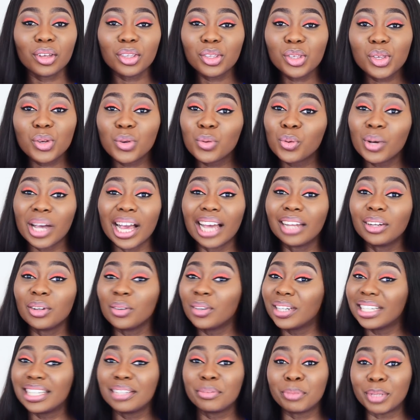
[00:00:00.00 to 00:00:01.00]
you can
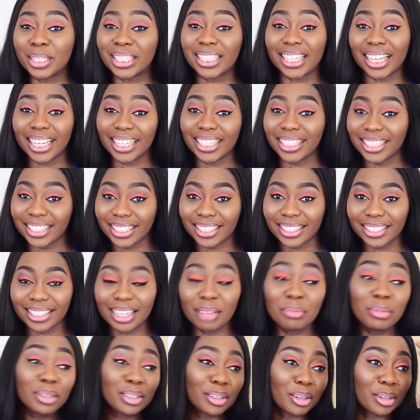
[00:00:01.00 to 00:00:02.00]
only be sad.
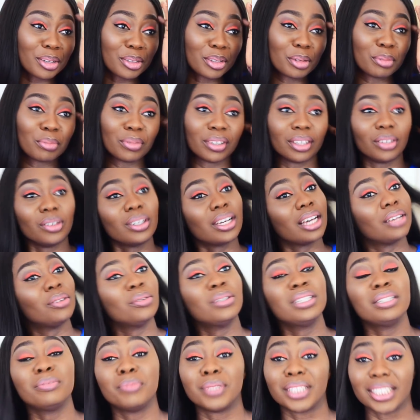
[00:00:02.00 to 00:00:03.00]
Let me tell you something, you can
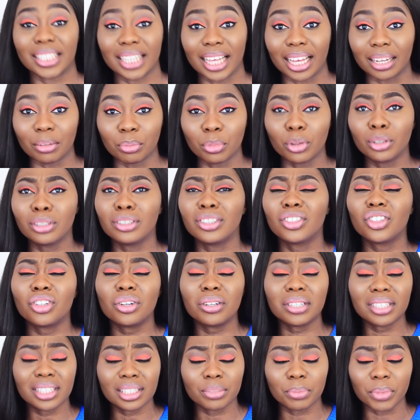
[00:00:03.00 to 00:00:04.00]
only be sad. But
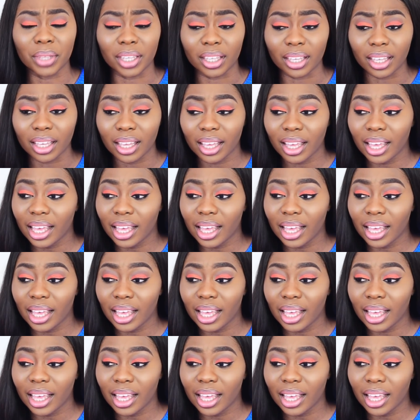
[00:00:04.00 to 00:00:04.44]
trust me,